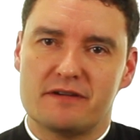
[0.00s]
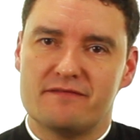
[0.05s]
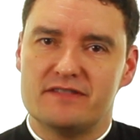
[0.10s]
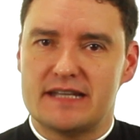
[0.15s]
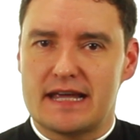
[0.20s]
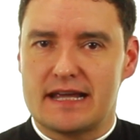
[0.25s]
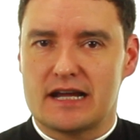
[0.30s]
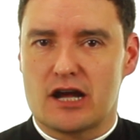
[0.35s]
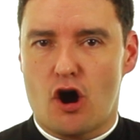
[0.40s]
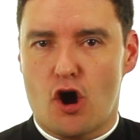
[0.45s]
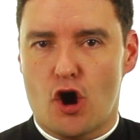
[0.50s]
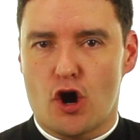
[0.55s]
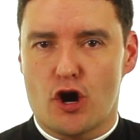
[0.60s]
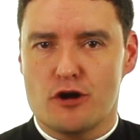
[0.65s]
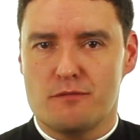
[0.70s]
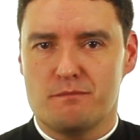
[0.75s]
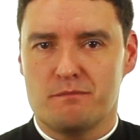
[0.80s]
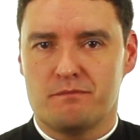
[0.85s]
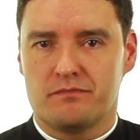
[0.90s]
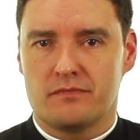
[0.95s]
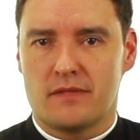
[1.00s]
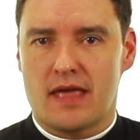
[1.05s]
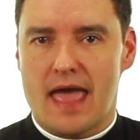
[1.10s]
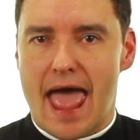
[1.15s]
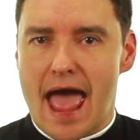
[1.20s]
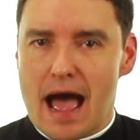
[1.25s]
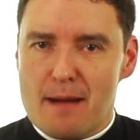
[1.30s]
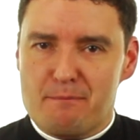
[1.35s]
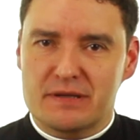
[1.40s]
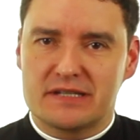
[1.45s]
of Dakar,
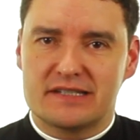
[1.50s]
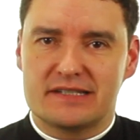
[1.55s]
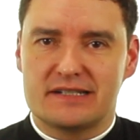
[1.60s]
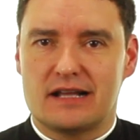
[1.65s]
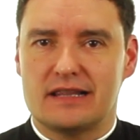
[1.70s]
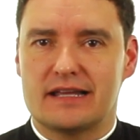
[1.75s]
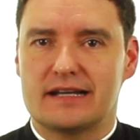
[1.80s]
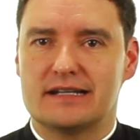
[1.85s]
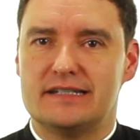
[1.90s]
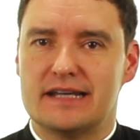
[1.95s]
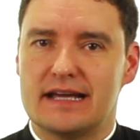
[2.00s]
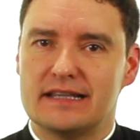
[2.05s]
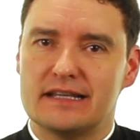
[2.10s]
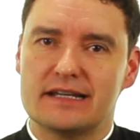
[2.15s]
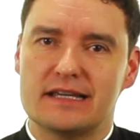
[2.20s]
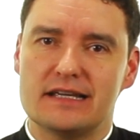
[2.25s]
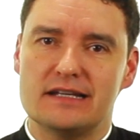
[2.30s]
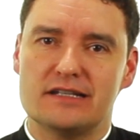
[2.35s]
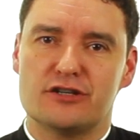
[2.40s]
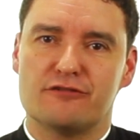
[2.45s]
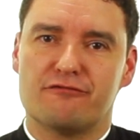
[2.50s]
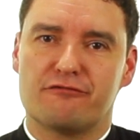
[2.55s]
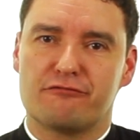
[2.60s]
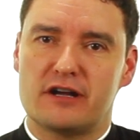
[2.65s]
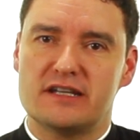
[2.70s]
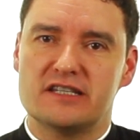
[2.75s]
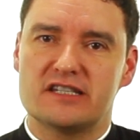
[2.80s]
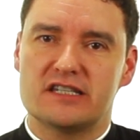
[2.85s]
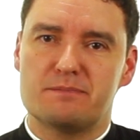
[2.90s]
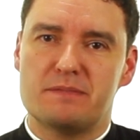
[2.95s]
Apostolic Delegate to
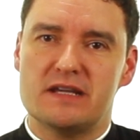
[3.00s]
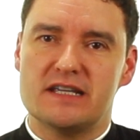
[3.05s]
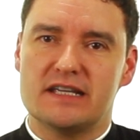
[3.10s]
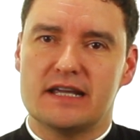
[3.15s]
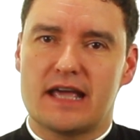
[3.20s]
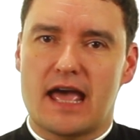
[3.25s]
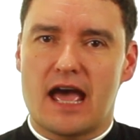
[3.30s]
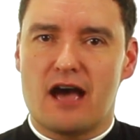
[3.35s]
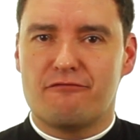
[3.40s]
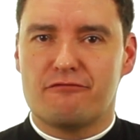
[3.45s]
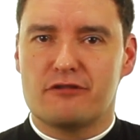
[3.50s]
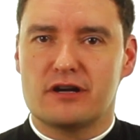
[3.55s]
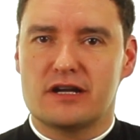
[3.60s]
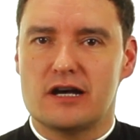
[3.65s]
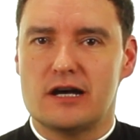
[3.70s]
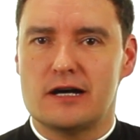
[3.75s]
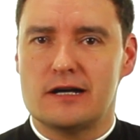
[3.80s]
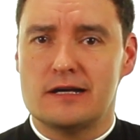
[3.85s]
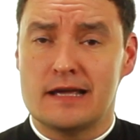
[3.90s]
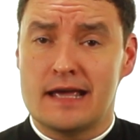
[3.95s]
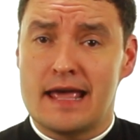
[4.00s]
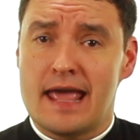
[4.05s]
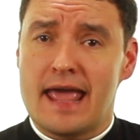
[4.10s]
French-speaking Africa,